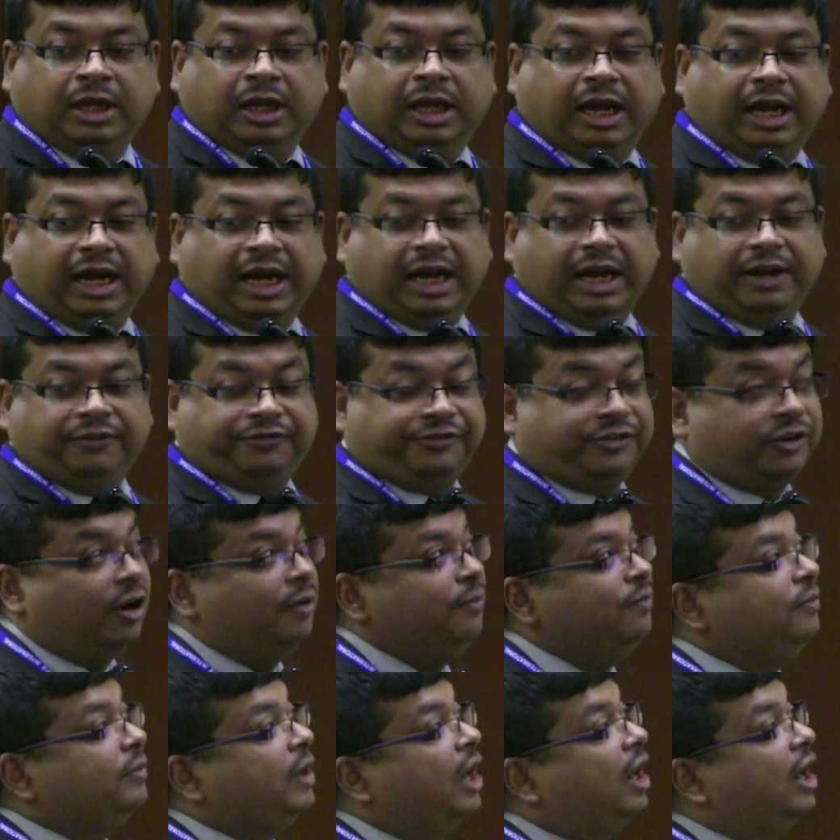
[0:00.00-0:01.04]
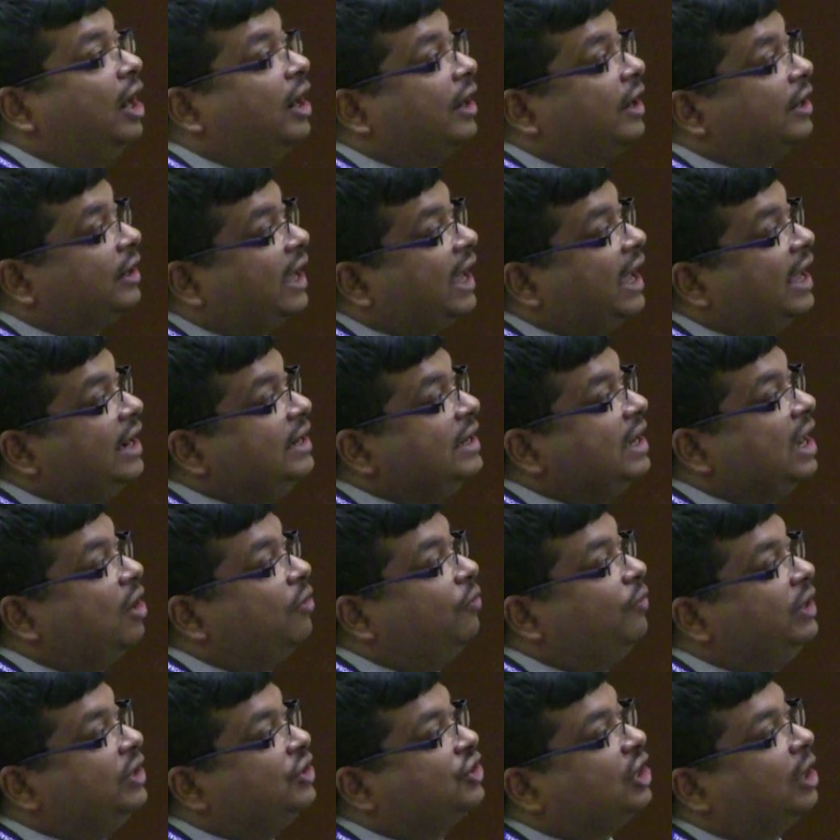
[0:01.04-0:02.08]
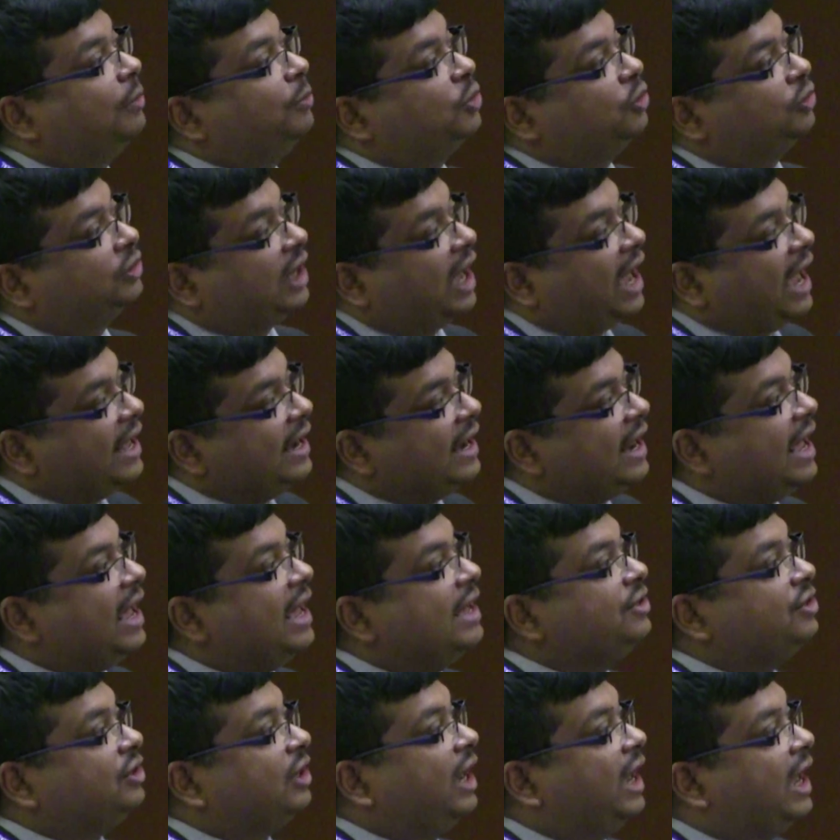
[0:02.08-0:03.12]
From Kenya, we jumped to Thailand,